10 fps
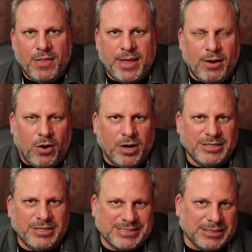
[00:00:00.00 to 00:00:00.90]
They
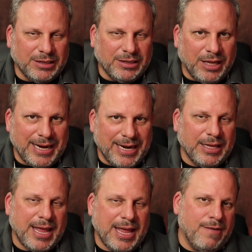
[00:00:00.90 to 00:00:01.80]
are
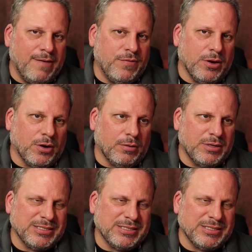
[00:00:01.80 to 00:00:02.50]
slightly heavier,